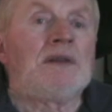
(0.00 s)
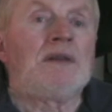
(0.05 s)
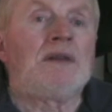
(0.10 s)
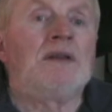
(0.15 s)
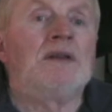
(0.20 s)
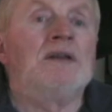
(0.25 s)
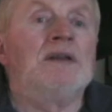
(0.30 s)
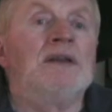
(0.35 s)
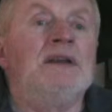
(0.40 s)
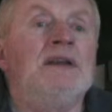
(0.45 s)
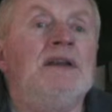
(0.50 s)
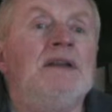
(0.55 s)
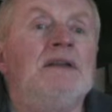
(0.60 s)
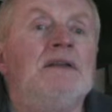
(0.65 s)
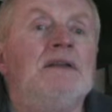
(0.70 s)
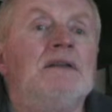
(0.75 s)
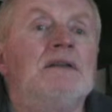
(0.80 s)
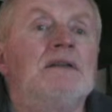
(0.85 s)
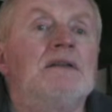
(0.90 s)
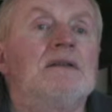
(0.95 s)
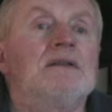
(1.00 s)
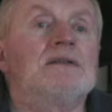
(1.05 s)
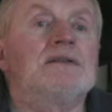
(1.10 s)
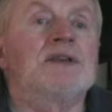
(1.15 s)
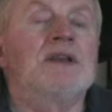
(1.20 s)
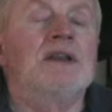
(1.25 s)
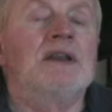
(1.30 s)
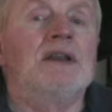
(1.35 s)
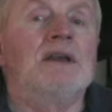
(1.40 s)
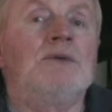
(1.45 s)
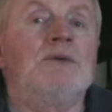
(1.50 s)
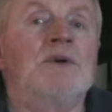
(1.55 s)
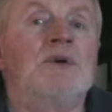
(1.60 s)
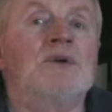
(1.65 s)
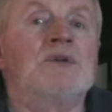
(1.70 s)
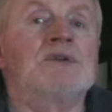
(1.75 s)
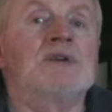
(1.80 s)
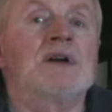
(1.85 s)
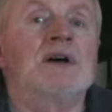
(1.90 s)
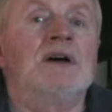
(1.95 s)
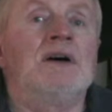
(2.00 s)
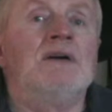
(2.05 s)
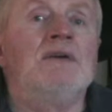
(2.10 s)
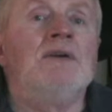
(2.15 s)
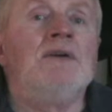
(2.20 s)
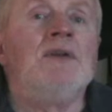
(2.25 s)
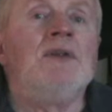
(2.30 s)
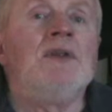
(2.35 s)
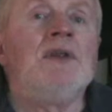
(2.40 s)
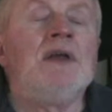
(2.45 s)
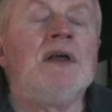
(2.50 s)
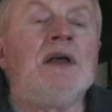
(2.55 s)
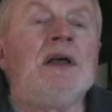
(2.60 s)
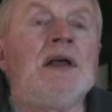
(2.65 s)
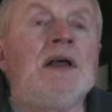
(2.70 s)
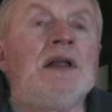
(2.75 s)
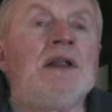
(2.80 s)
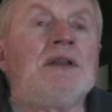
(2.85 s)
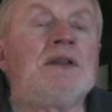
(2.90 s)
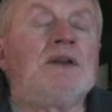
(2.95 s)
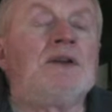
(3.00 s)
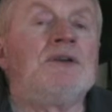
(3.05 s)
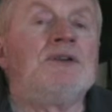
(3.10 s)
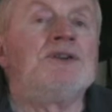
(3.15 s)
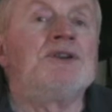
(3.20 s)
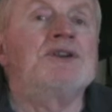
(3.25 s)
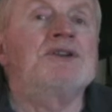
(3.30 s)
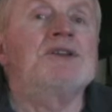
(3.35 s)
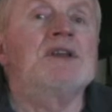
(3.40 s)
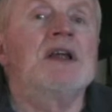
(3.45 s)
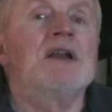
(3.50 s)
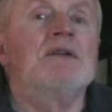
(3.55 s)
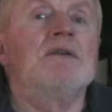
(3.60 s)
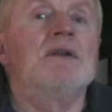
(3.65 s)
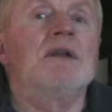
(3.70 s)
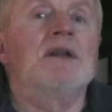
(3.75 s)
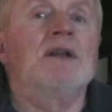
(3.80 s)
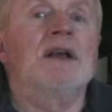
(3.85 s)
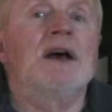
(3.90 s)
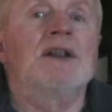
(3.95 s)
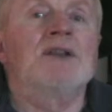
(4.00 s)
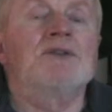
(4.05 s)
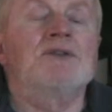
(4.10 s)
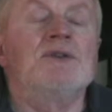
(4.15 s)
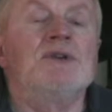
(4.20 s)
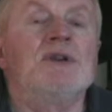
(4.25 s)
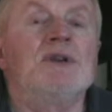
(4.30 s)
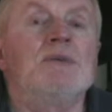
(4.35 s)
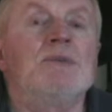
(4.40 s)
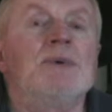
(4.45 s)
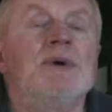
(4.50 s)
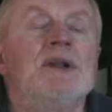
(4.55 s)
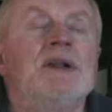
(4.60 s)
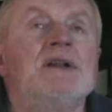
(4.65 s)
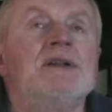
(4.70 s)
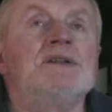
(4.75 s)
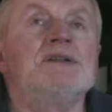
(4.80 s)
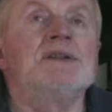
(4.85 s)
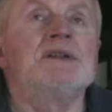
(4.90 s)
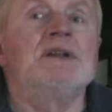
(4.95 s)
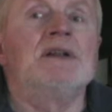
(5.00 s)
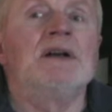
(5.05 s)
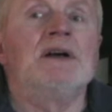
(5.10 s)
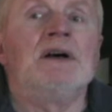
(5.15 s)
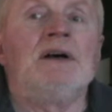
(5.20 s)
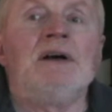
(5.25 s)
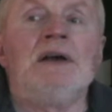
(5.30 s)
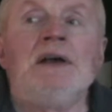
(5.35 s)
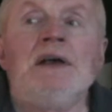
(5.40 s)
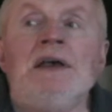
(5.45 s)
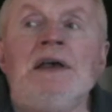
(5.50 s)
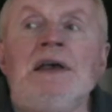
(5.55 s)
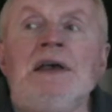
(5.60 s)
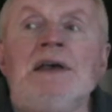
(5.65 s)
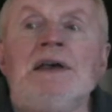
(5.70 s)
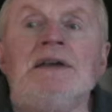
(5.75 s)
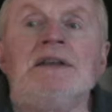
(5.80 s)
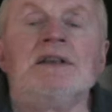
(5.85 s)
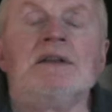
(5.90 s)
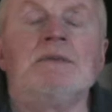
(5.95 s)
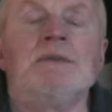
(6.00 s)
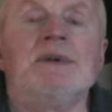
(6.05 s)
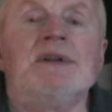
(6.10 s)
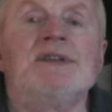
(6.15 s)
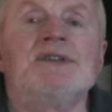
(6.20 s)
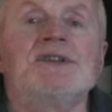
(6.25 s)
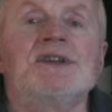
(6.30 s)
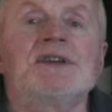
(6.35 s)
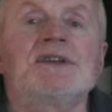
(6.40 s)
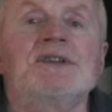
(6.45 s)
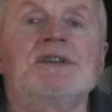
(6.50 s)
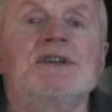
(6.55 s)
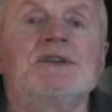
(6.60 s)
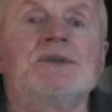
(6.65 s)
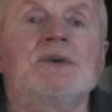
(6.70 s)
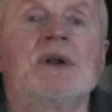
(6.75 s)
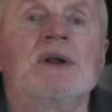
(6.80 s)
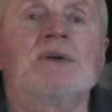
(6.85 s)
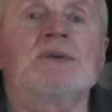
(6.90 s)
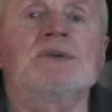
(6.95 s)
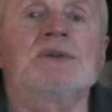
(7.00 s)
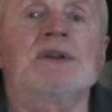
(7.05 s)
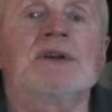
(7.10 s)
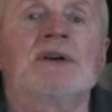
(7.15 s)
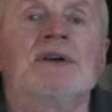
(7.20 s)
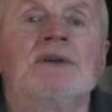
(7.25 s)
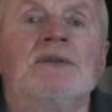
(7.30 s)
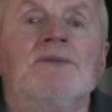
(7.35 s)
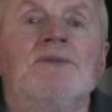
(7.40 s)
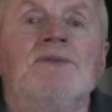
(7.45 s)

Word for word: clean city when it was uh, they just had got their independence in, in uh, the mid 60s when I was there.